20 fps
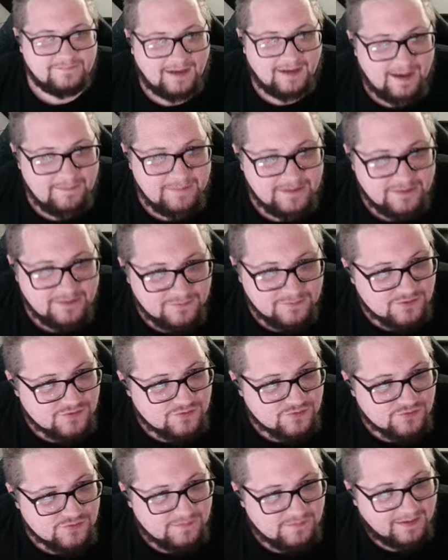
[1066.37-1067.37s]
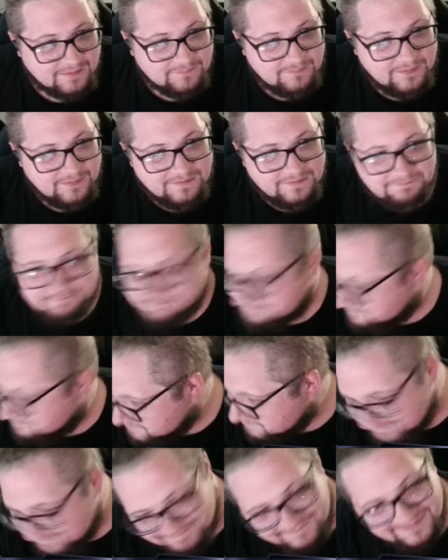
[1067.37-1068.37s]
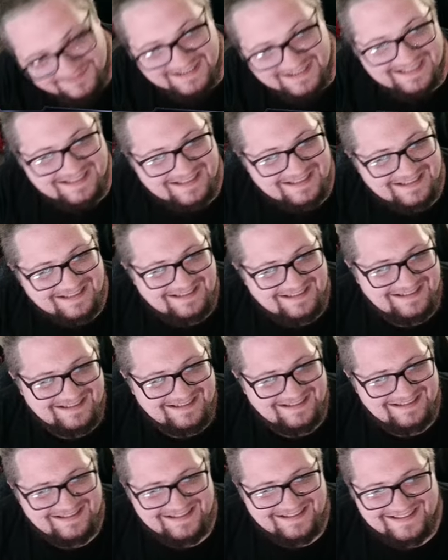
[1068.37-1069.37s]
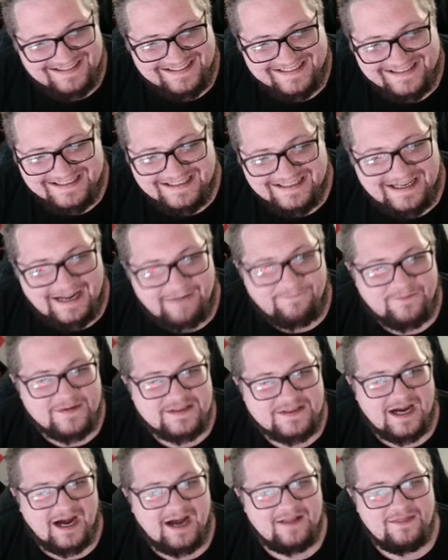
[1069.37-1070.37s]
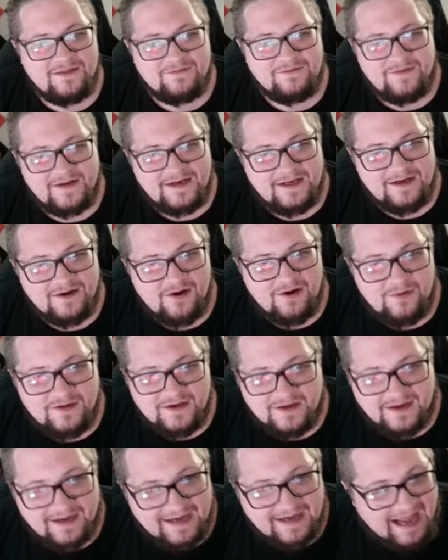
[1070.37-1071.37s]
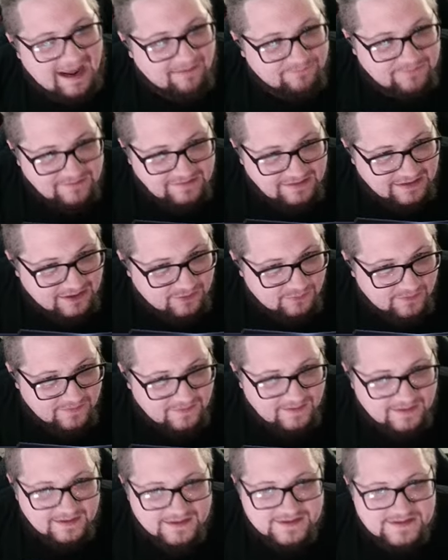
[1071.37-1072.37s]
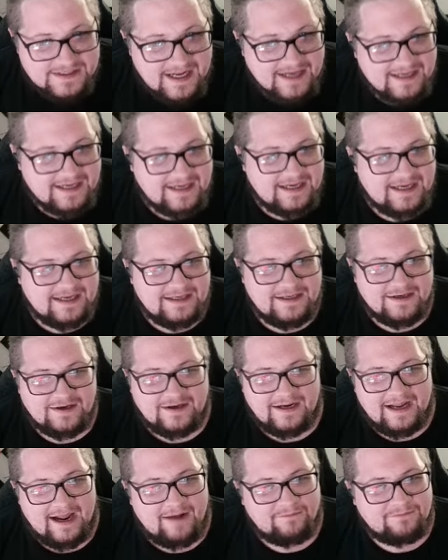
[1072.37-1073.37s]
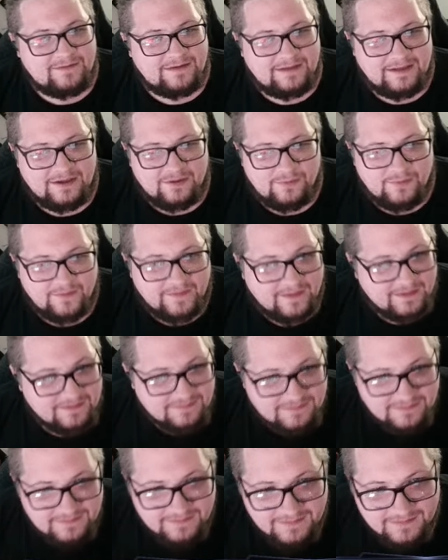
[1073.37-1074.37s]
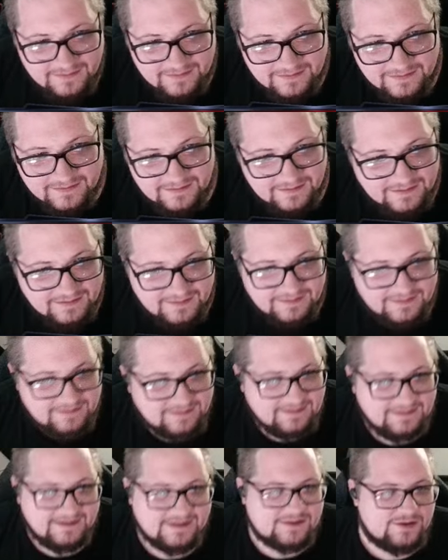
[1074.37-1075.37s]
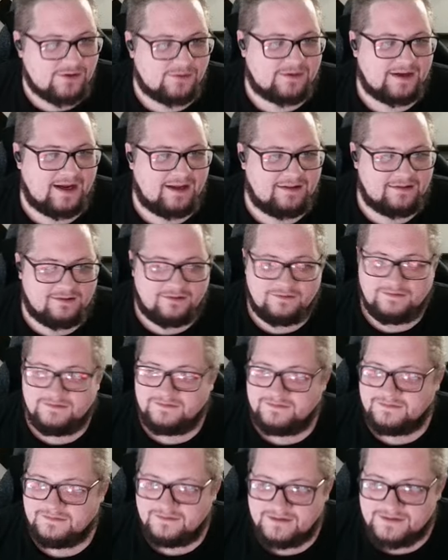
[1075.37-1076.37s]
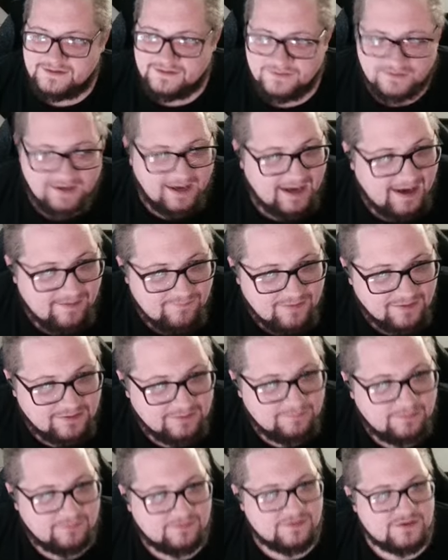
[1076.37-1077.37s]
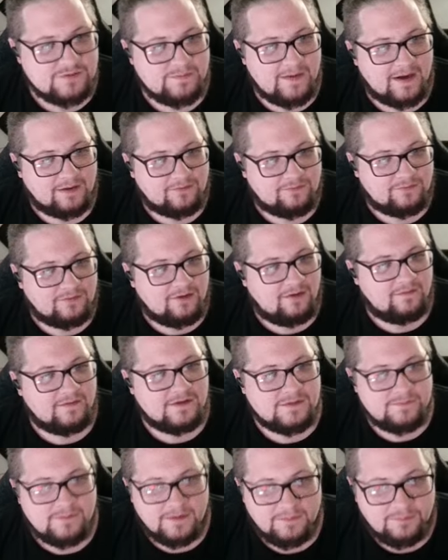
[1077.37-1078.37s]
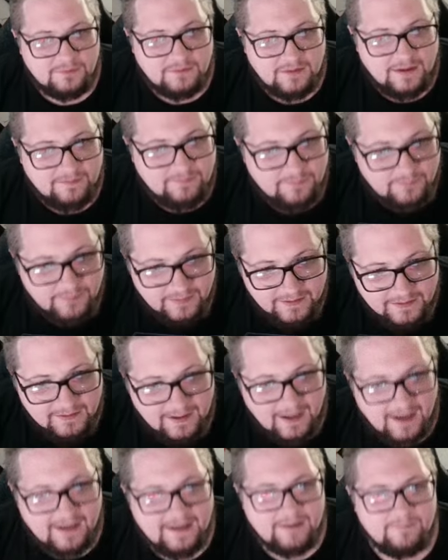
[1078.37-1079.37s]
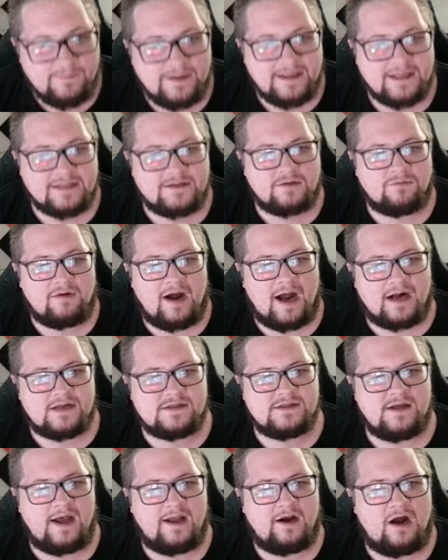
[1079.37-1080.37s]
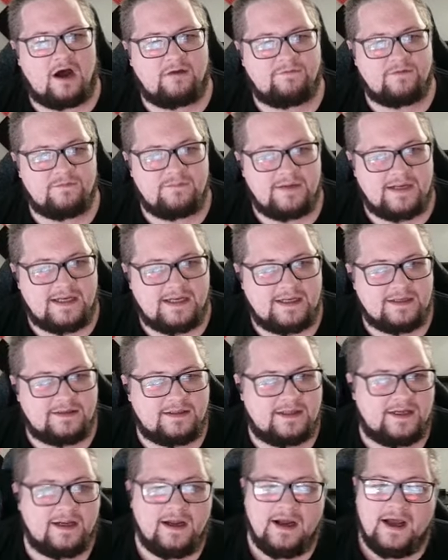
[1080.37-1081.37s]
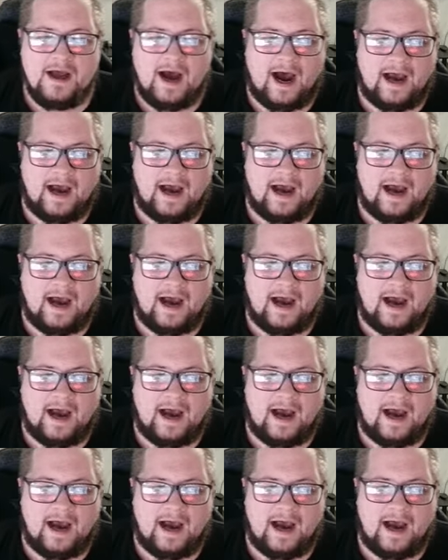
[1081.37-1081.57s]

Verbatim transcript: I mean, no disrespect, but... if it's on the video, you're going to have to deal with it. You send it in, you're going to have to deal with it. It's okay, though. It's okay. I have nothing but respect for all these people, everybody. And then we get the Rock Slide off immediately.